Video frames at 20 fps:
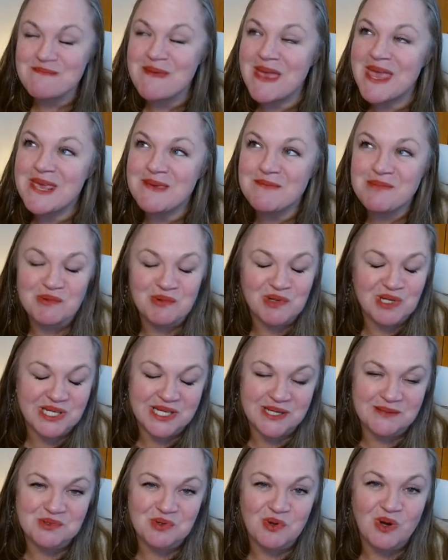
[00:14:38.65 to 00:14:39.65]
Maybe we're
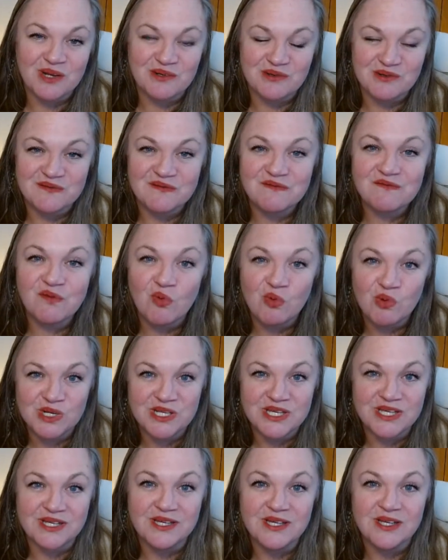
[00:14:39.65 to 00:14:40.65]
getting up to
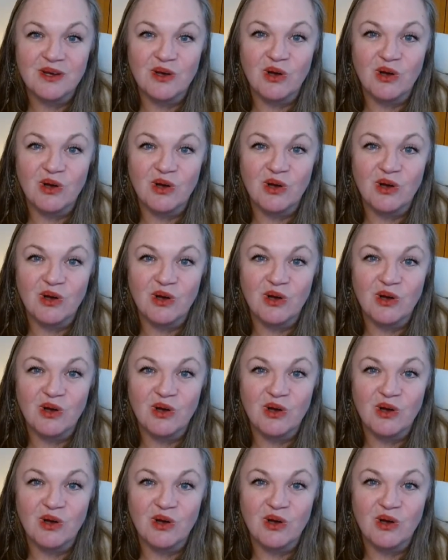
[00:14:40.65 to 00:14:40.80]
140